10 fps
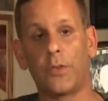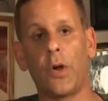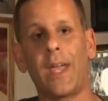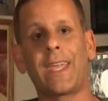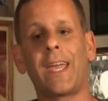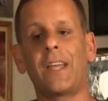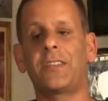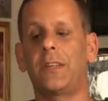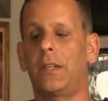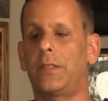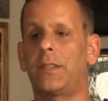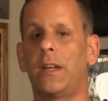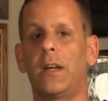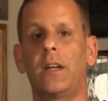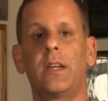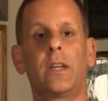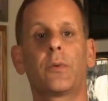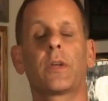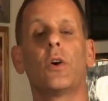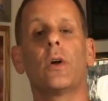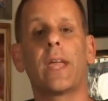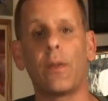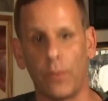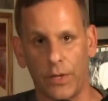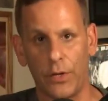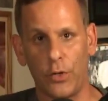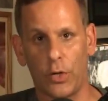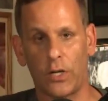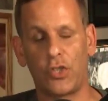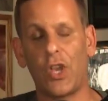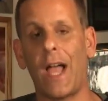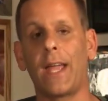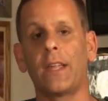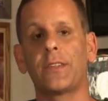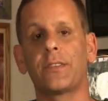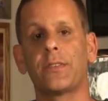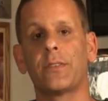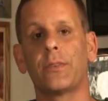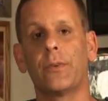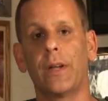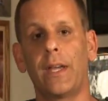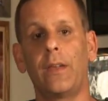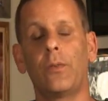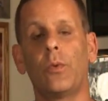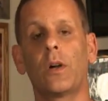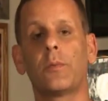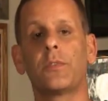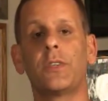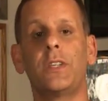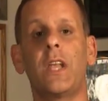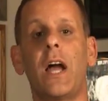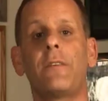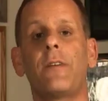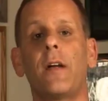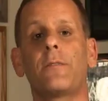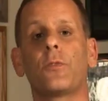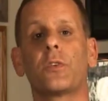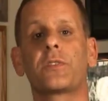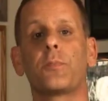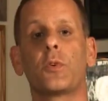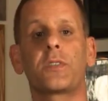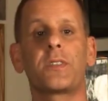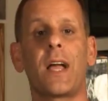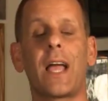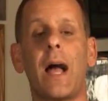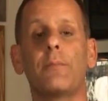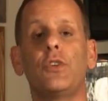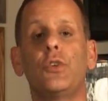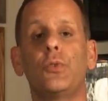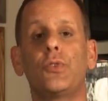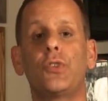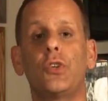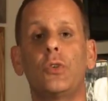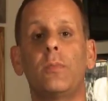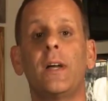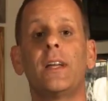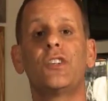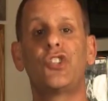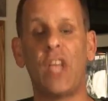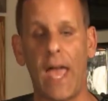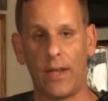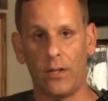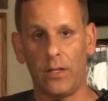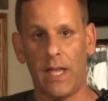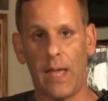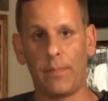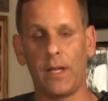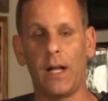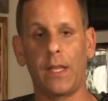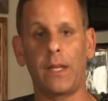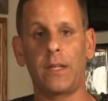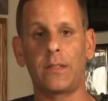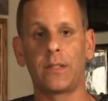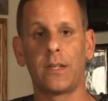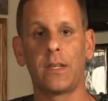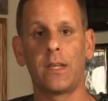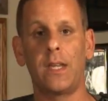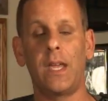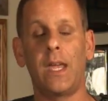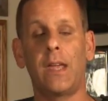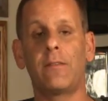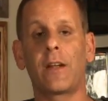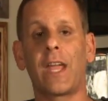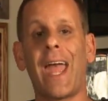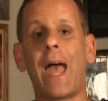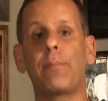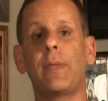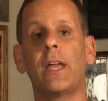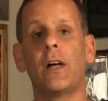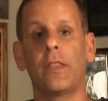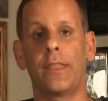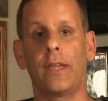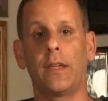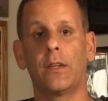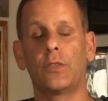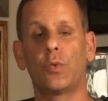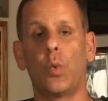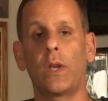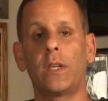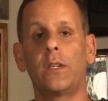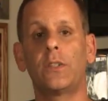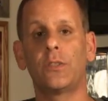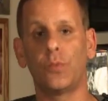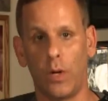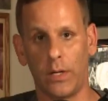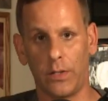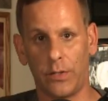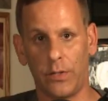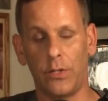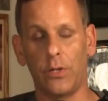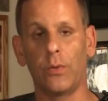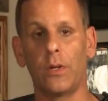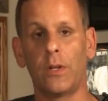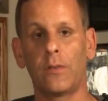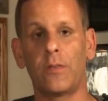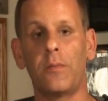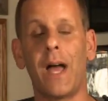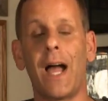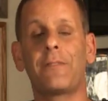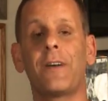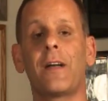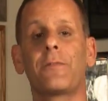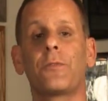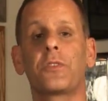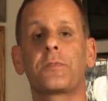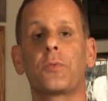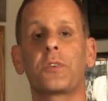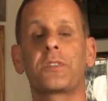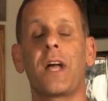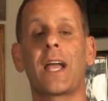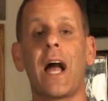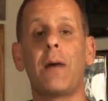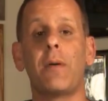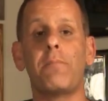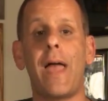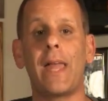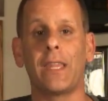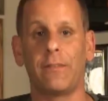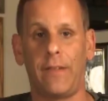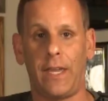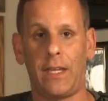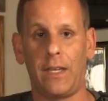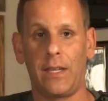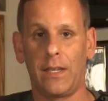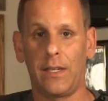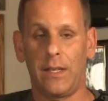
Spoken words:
So I guess it's, here we go again with the New York Giants, right? Welcome to the 954sports.com YouTube channel. Happy holidays. A very happy, healthy 2020 to you. From 954sports.com, I'm Matt Levine.